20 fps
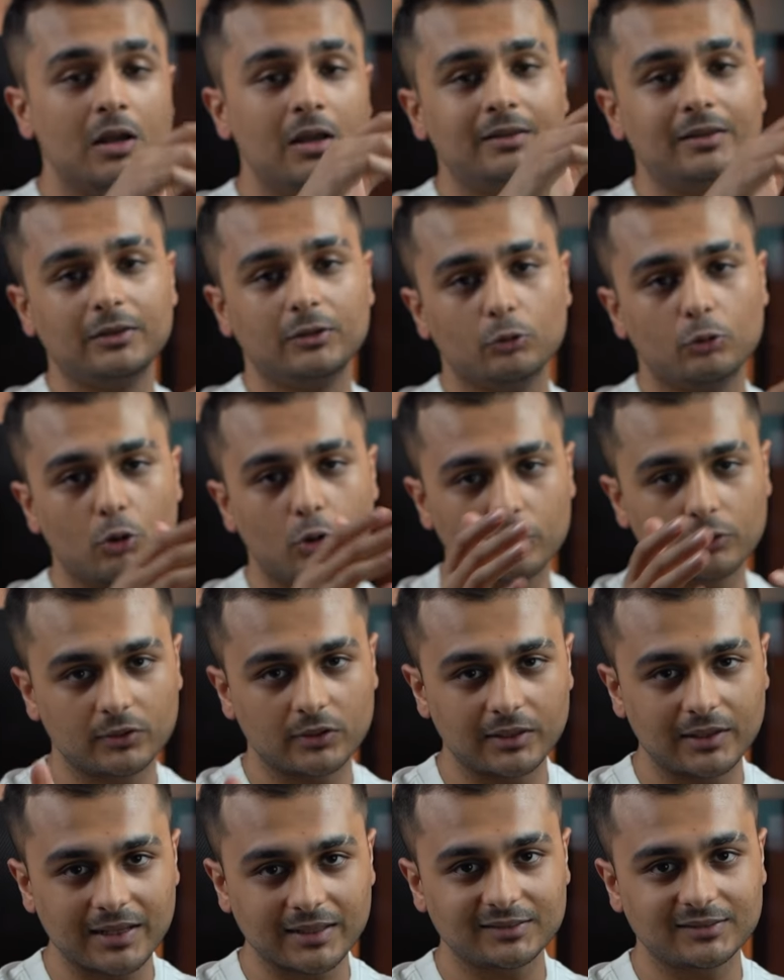Then you go to the
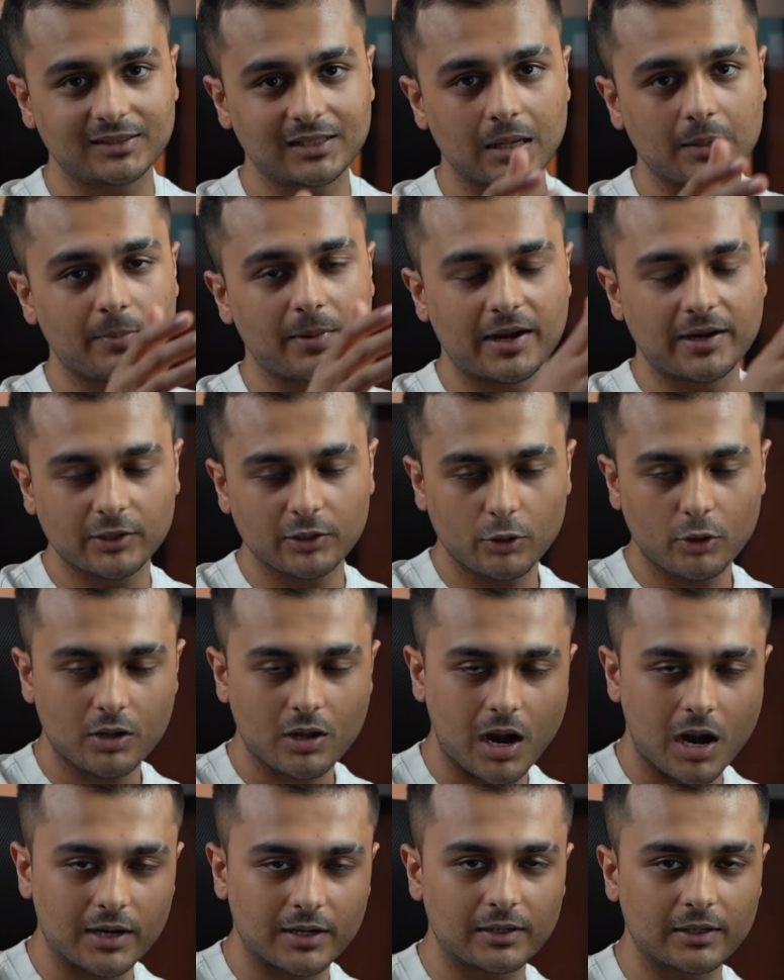next step, enter your
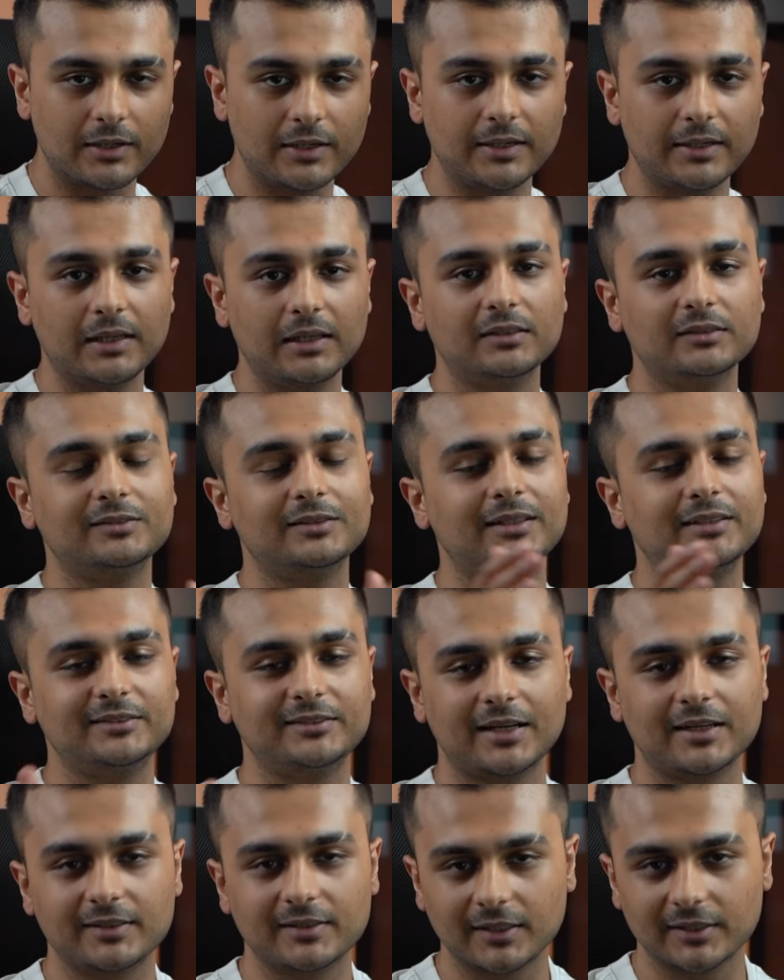cart details,
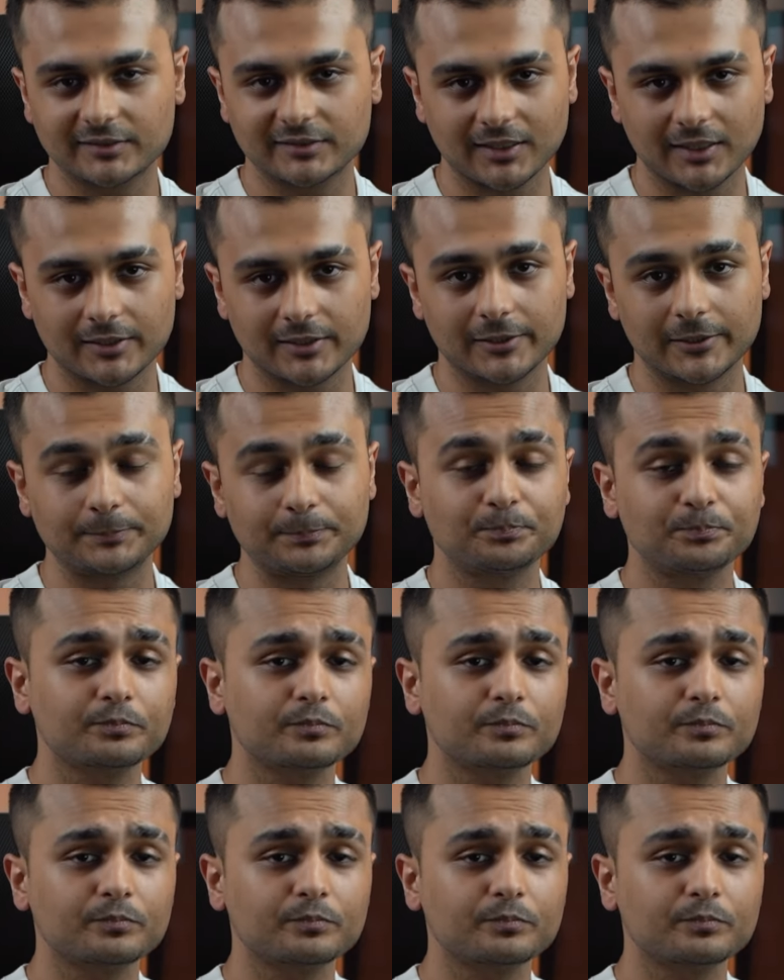etc., etc.